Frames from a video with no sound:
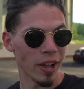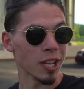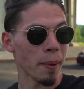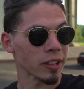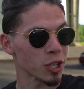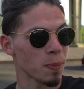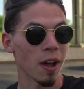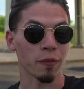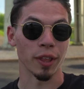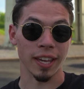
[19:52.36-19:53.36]
We ended up at this
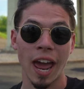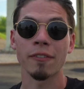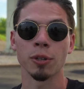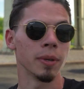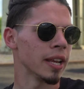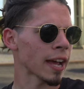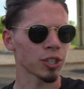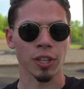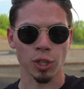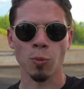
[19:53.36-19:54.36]
spot for like an after meet.
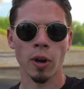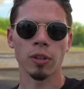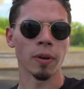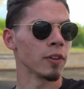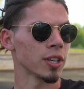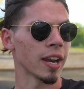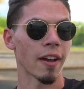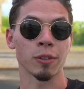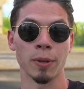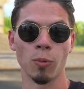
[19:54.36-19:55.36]
Actually, this is where the Riverside
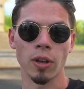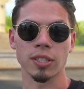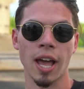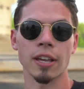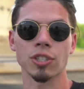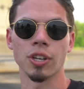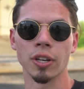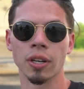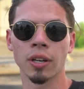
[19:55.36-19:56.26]
after meet was last year.